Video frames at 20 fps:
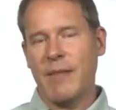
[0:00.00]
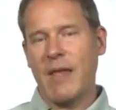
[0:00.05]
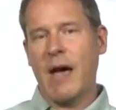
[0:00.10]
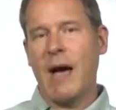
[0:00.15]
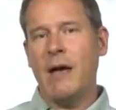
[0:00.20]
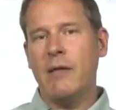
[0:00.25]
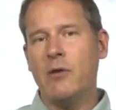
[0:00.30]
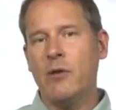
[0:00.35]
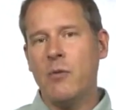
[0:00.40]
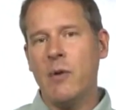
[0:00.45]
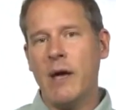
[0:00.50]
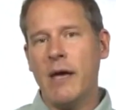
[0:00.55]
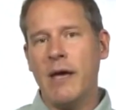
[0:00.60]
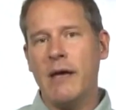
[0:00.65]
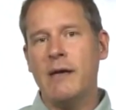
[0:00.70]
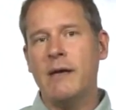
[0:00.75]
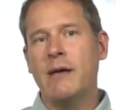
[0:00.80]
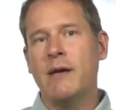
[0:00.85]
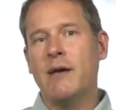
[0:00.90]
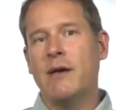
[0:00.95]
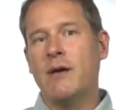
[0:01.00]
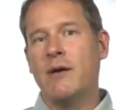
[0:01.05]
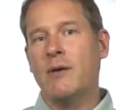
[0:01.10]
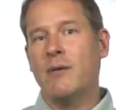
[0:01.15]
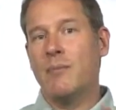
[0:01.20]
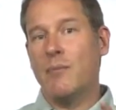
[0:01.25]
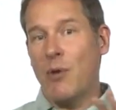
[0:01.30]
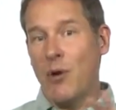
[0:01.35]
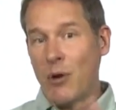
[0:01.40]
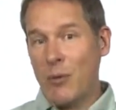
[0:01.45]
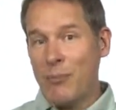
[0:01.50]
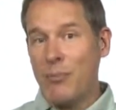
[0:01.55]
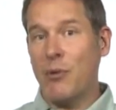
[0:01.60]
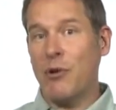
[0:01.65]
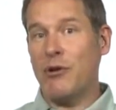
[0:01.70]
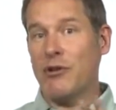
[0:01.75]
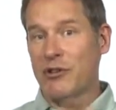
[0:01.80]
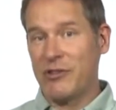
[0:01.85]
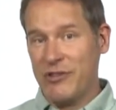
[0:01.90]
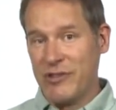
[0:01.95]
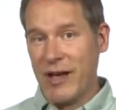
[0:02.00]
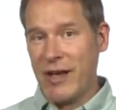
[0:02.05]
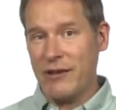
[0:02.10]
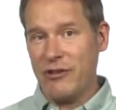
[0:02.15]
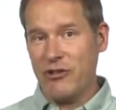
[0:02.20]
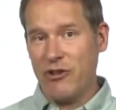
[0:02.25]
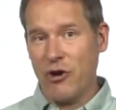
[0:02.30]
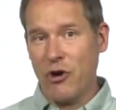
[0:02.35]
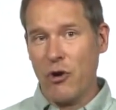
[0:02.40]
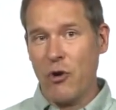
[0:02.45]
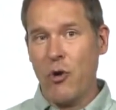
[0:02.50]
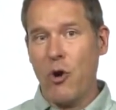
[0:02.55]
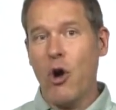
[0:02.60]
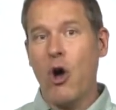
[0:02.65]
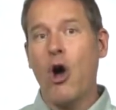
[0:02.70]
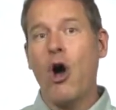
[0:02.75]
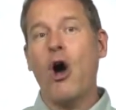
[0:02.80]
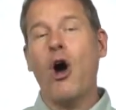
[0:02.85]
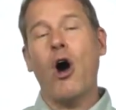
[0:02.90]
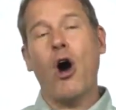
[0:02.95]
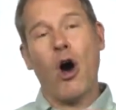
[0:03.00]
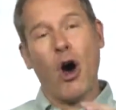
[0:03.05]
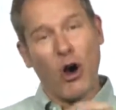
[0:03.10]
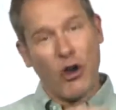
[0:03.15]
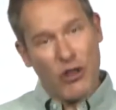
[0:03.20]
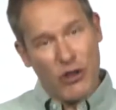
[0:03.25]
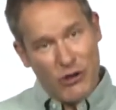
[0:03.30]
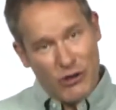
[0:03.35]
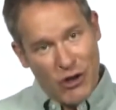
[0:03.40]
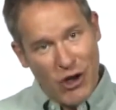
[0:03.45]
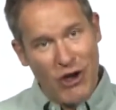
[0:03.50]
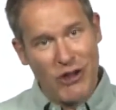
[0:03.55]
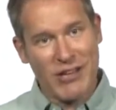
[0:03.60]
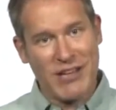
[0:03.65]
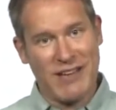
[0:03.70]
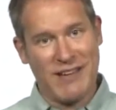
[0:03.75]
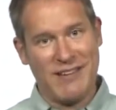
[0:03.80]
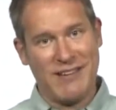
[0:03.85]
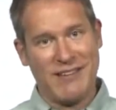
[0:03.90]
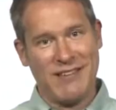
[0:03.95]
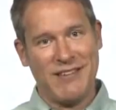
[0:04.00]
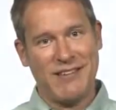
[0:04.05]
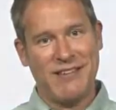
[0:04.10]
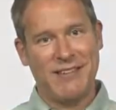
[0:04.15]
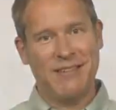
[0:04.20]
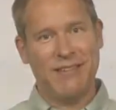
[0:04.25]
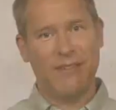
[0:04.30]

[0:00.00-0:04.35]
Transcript: Either way, more important to Sancho are the donkeys.